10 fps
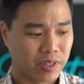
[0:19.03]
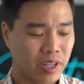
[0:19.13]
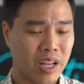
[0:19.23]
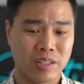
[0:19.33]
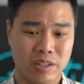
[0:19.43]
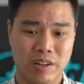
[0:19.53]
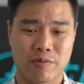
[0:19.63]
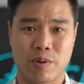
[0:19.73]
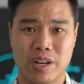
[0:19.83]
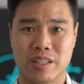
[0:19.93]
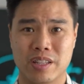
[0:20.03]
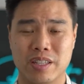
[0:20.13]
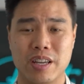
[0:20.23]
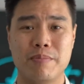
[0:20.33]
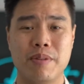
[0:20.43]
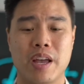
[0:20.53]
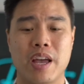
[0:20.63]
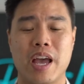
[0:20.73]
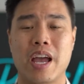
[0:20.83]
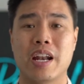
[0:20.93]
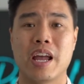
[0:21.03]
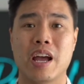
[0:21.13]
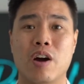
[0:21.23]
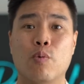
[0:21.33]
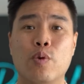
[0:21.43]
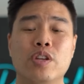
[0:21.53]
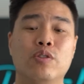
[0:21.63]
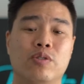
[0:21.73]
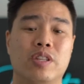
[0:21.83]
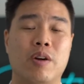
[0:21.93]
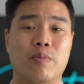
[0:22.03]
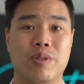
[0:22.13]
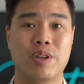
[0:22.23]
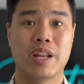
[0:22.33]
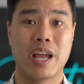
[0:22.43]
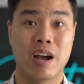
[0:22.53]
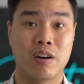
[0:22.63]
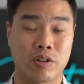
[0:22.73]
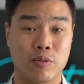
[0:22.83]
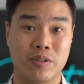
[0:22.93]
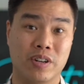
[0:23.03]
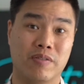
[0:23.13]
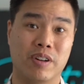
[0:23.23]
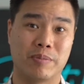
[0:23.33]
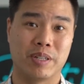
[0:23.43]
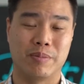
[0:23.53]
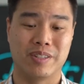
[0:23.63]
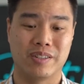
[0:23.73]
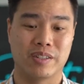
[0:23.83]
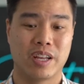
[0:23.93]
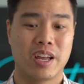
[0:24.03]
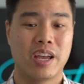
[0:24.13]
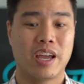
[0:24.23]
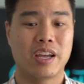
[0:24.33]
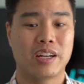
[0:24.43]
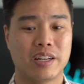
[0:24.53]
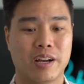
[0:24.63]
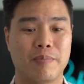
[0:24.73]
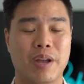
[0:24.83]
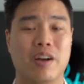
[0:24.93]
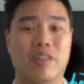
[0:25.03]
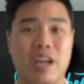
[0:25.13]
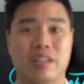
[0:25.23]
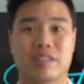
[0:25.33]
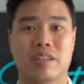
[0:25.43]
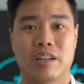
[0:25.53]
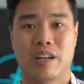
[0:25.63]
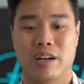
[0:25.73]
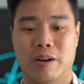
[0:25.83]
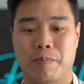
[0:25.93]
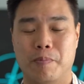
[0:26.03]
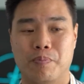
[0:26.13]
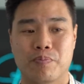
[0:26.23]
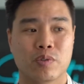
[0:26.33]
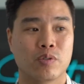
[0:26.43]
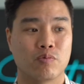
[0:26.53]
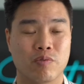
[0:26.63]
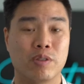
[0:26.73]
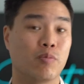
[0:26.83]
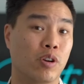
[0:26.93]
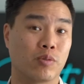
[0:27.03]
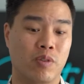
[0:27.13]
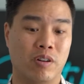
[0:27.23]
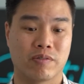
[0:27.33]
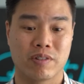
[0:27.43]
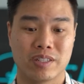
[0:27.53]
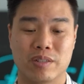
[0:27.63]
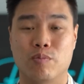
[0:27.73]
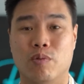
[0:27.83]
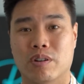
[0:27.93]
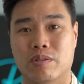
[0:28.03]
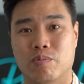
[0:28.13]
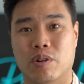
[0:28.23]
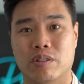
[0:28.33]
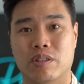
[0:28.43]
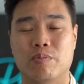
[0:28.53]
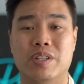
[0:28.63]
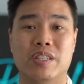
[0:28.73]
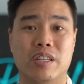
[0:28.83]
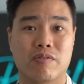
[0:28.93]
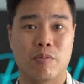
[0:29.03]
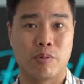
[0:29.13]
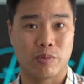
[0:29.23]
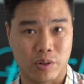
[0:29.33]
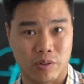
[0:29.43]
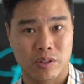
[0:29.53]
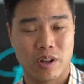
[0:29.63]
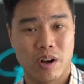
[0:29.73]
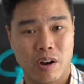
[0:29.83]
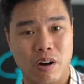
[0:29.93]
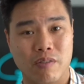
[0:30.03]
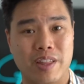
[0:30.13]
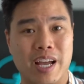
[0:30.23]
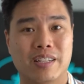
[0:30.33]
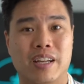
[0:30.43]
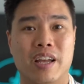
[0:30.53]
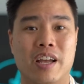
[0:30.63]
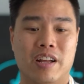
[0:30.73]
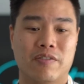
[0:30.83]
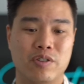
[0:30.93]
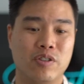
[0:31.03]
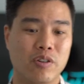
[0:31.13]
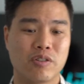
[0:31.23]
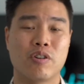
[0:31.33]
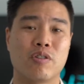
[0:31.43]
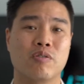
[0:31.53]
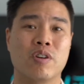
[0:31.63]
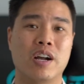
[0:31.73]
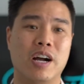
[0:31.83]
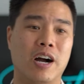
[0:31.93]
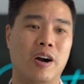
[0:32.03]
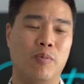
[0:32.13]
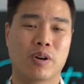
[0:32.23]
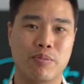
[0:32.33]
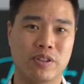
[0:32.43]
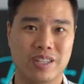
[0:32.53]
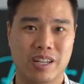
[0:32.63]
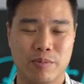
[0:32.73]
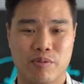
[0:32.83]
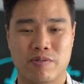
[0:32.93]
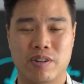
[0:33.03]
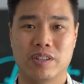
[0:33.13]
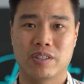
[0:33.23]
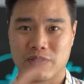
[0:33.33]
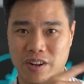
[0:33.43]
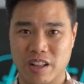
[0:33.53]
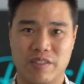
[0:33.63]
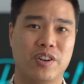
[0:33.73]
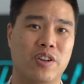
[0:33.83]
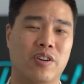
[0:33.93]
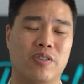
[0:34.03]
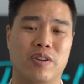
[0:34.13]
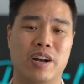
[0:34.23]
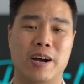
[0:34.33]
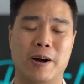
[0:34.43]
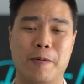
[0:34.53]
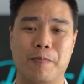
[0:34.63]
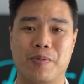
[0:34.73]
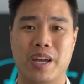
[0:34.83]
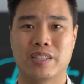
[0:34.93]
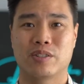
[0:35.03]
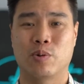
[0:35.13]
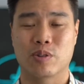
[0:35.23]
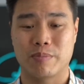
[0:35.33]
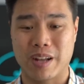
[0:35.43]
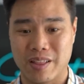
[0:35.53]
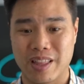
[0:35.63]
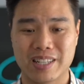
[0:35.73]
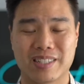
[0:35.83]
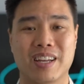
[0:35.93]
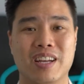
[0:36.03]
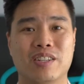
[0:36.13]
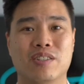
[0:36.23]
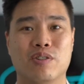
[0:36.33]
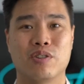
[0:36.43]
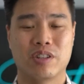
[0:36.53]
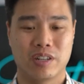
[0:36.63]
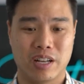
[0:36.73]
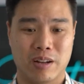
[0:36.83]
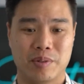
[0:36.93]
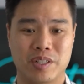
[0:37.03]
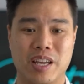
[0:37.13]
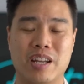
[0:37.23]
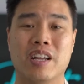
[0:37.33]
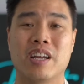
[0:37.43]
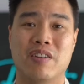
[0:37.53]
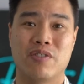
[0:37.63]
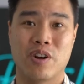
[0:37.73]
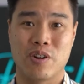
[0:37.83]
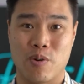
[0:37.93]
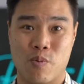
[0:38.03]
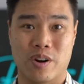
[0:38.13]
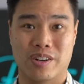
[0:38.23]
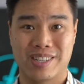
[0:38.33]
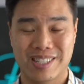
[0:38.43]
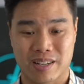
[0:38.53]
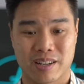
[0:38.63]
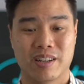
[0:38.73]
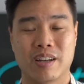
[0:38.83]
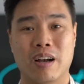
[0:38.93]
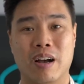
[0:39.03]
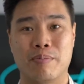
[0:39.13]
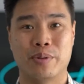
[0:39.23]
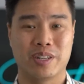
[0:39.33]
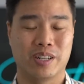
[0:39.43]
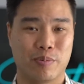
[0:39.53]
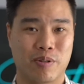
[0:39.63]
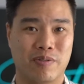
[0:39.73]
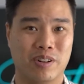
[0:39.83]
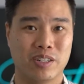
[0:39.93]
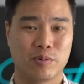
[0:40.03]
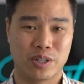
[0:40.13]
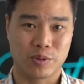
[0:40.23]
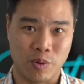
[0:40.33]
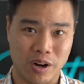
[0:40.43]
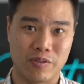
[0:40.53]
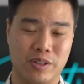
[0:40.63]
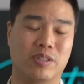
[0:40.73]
as everyone in the team, and how we use that within our community pharmacy business, and how that really worked well for us, and what did we see from the results of that. Now, if you don't know what a personality profile is, I've got another video that talks about that, so you can see that. If you don't know what DISC personality profile is, which is one of the